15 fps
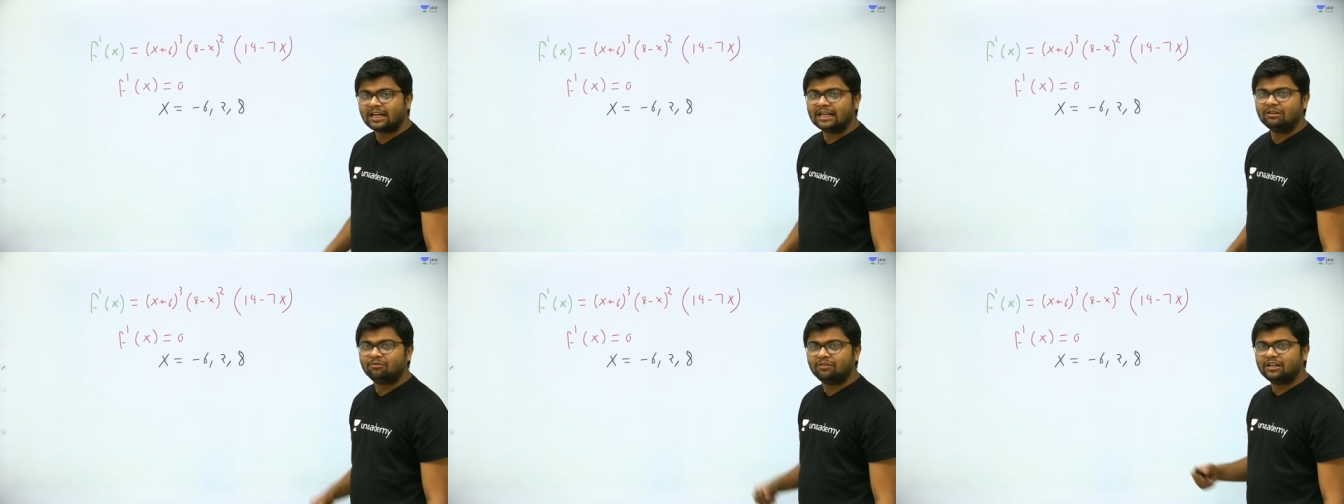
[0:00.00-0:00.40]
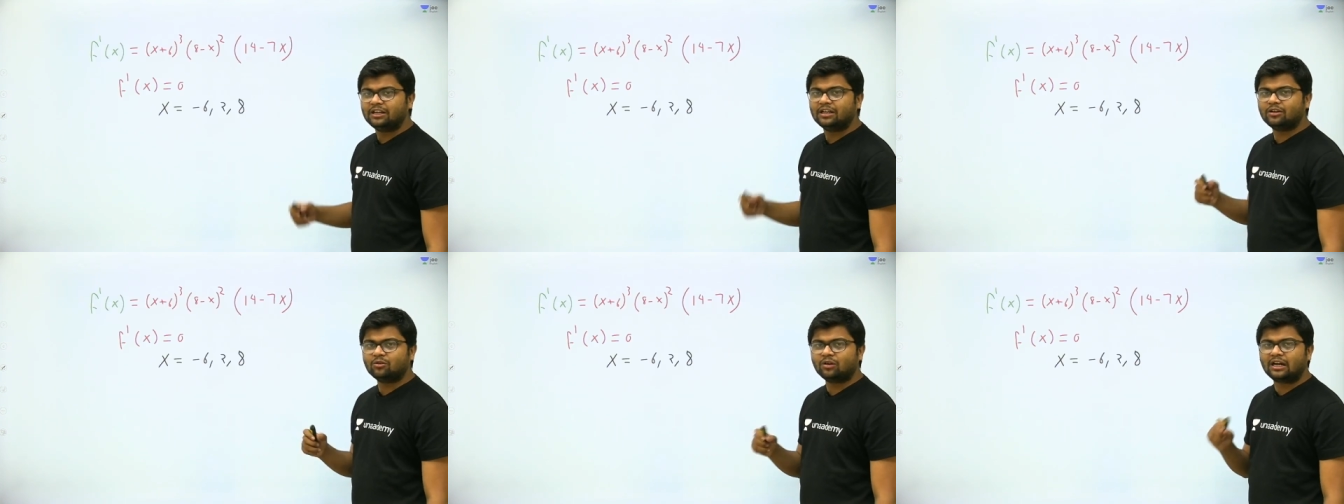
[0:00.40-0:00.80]
then we
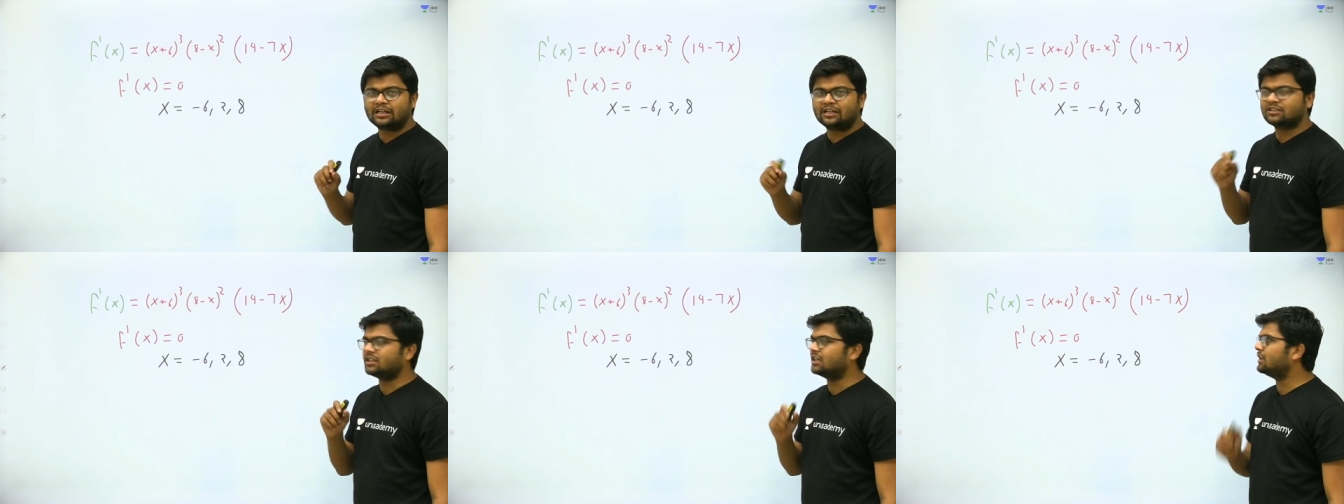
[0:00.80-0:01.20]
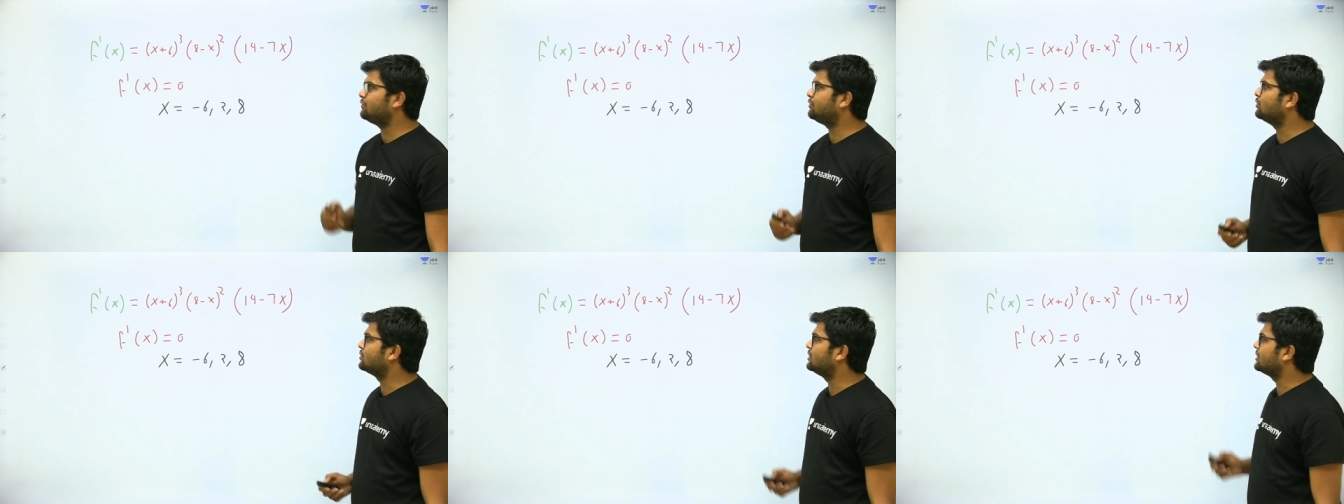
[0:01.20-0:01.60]
need to understand a
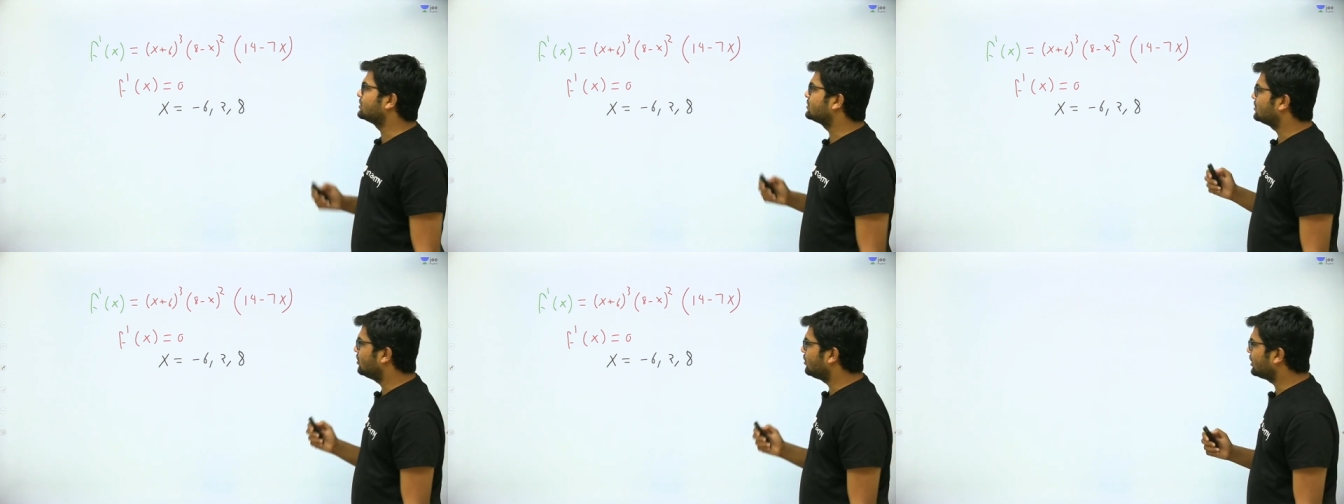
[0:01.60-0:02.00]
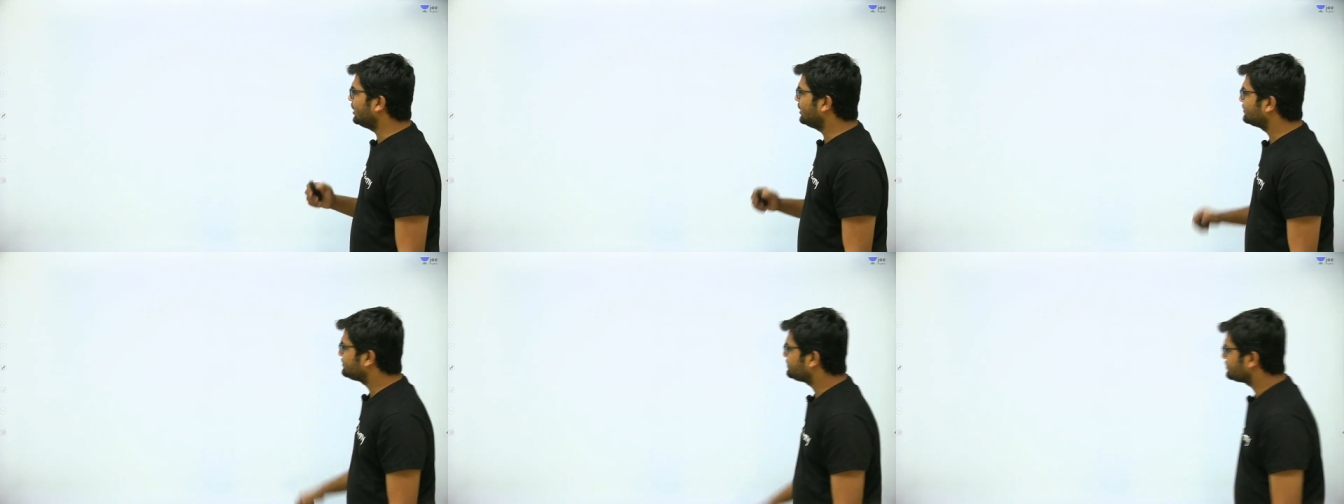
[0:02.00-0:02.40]
few things, okay?